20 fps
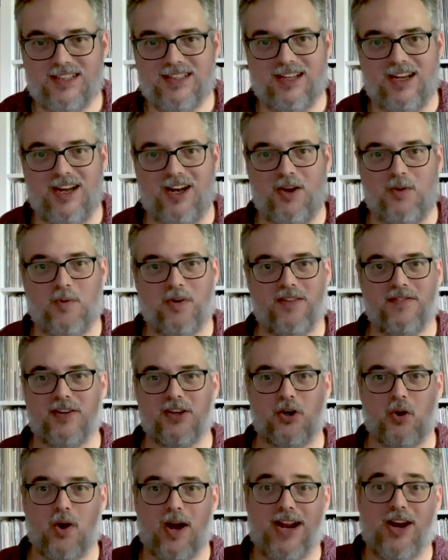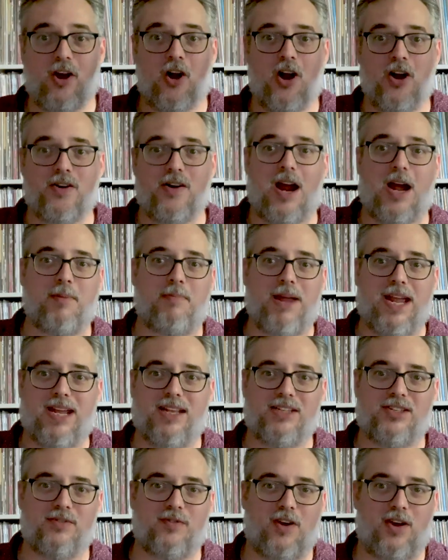One of the great hard rock
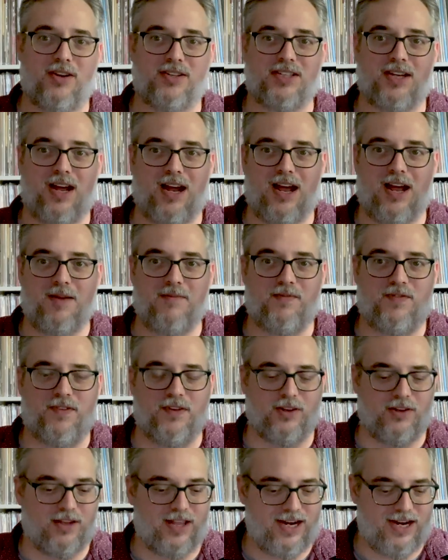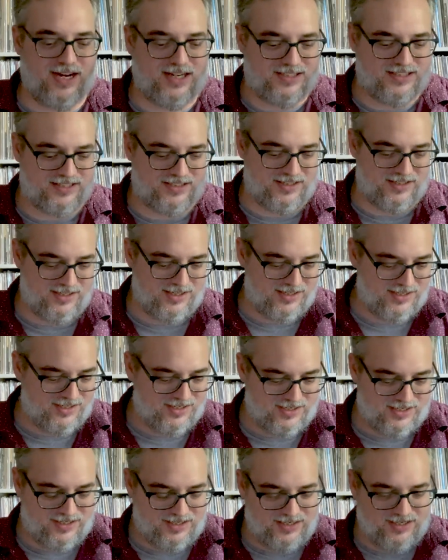bands of all time, Phil Lynott.
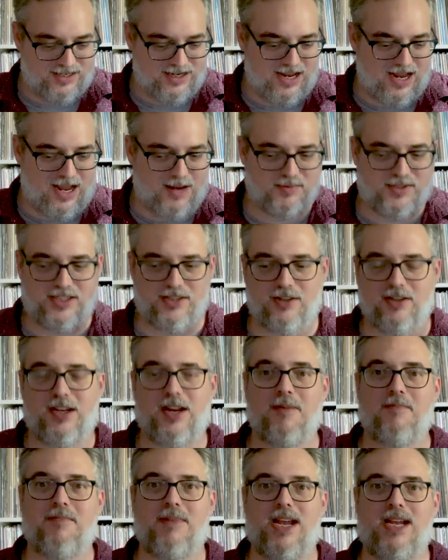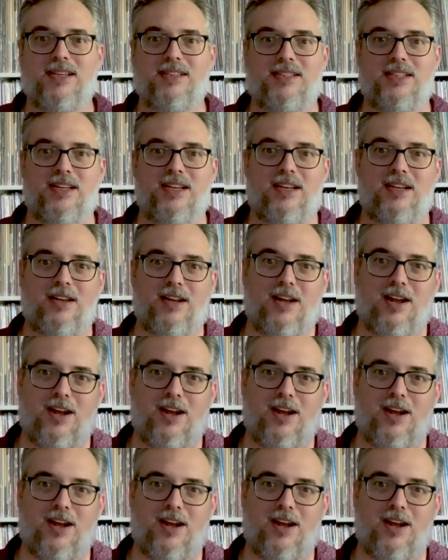Absolutely amazing.